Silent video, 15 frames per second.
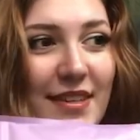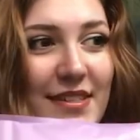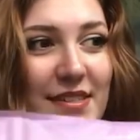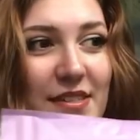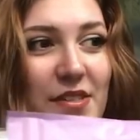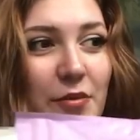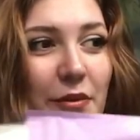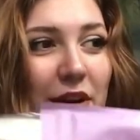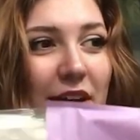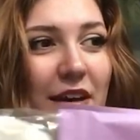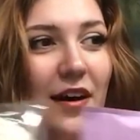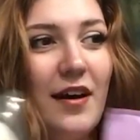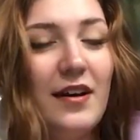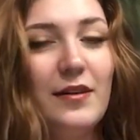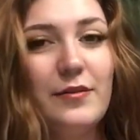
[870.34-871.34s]
This is the one I
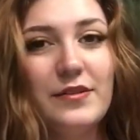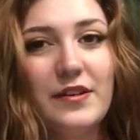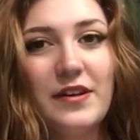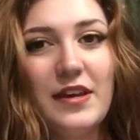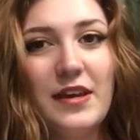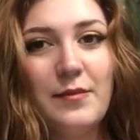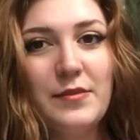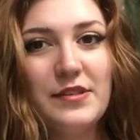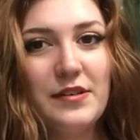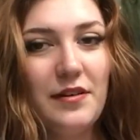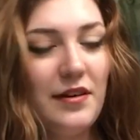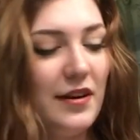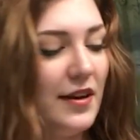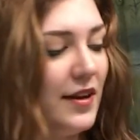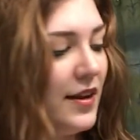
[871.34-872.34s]
got, it was on Amazon.